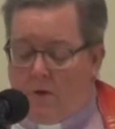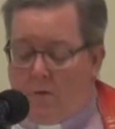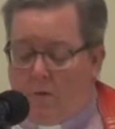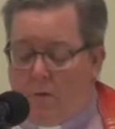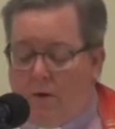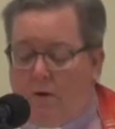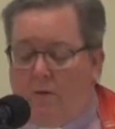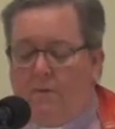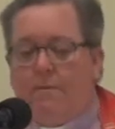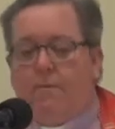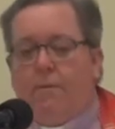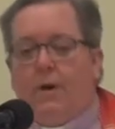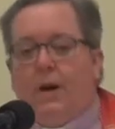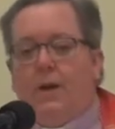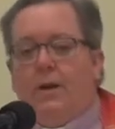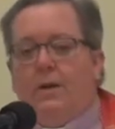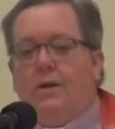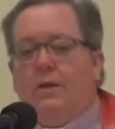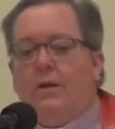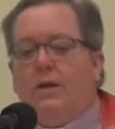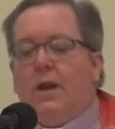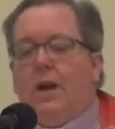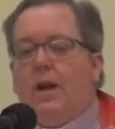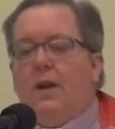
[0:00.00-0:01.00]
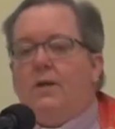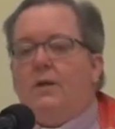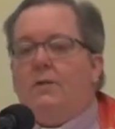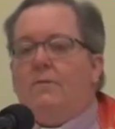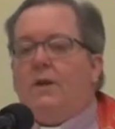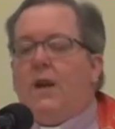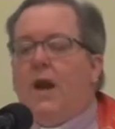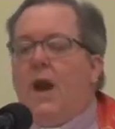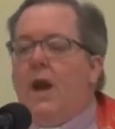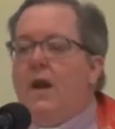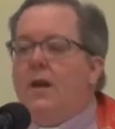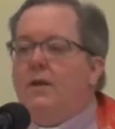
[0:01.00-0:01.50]
When a friend dies
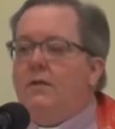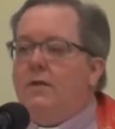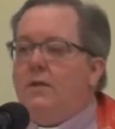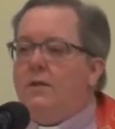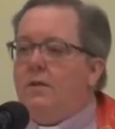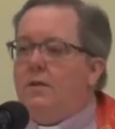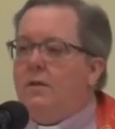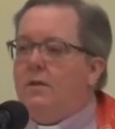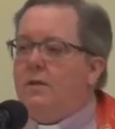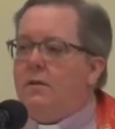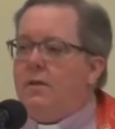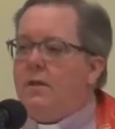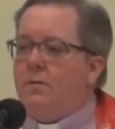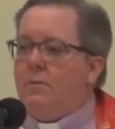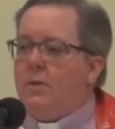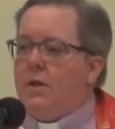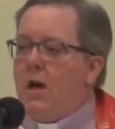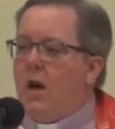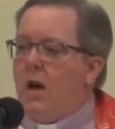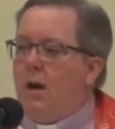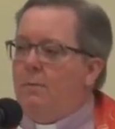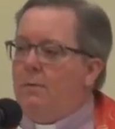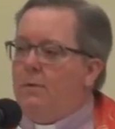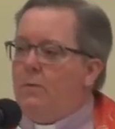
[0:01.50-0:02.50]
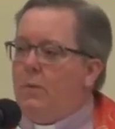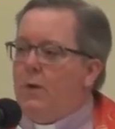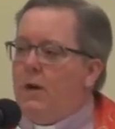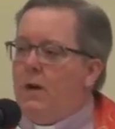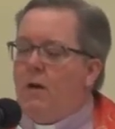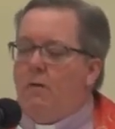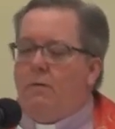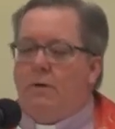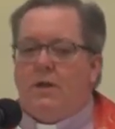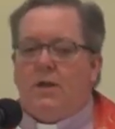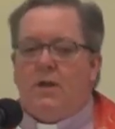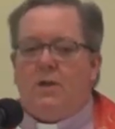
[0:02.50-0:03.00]
of cancer, sometimes we
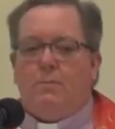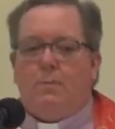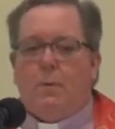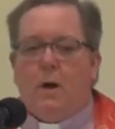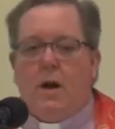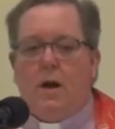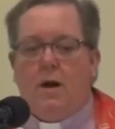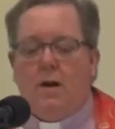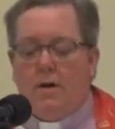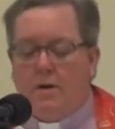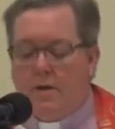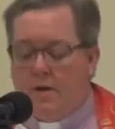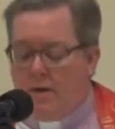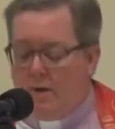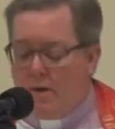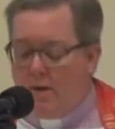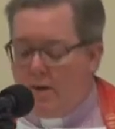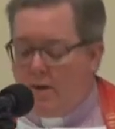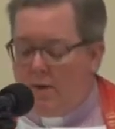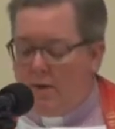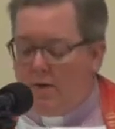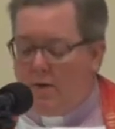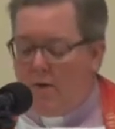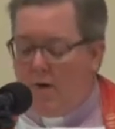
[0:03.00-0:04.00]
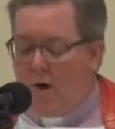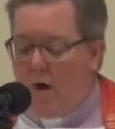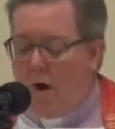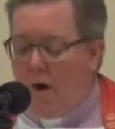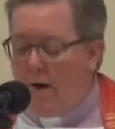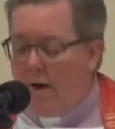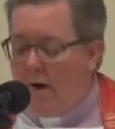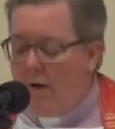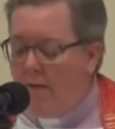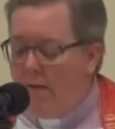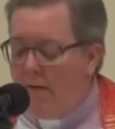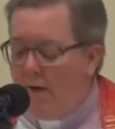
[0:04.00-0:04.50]
are inspired to
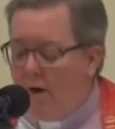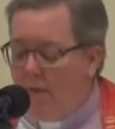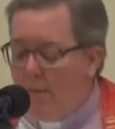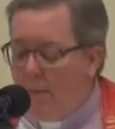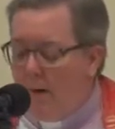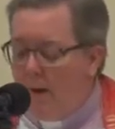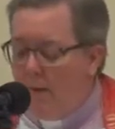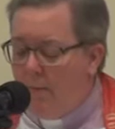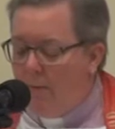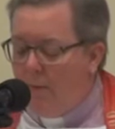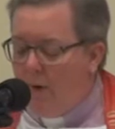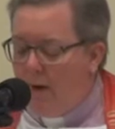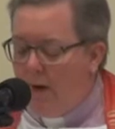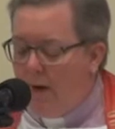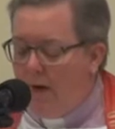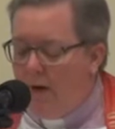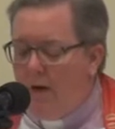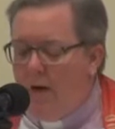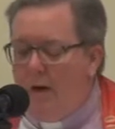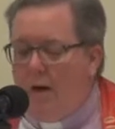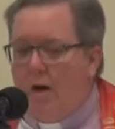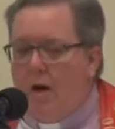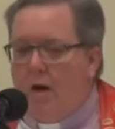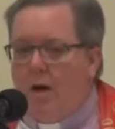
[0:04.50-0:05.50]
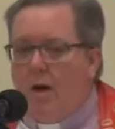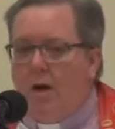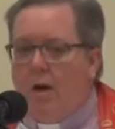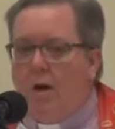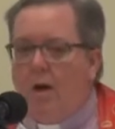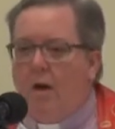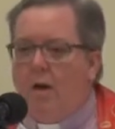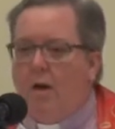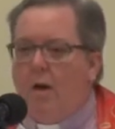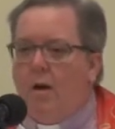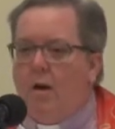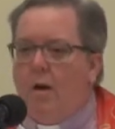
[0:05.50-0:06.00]
honor their memory
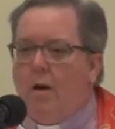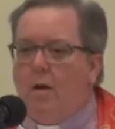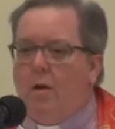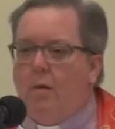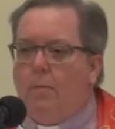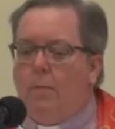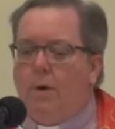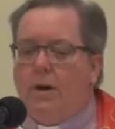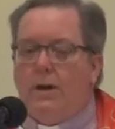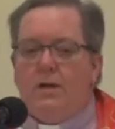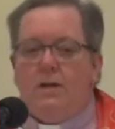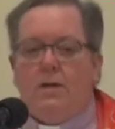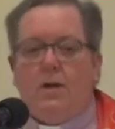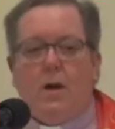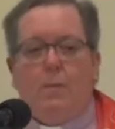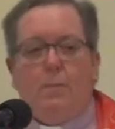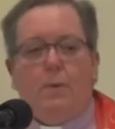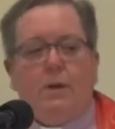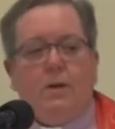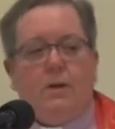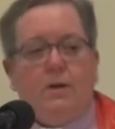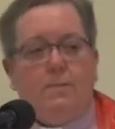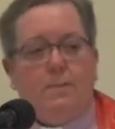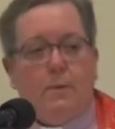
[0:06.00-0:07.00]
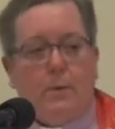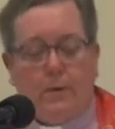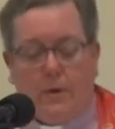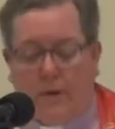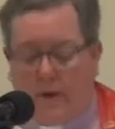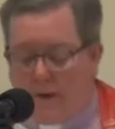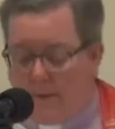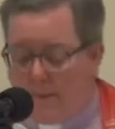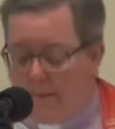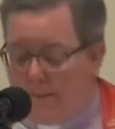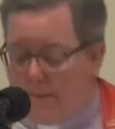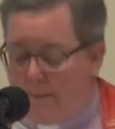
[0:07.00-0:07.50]
by stopping
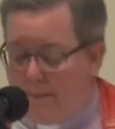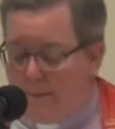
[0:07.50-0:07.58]
smoking.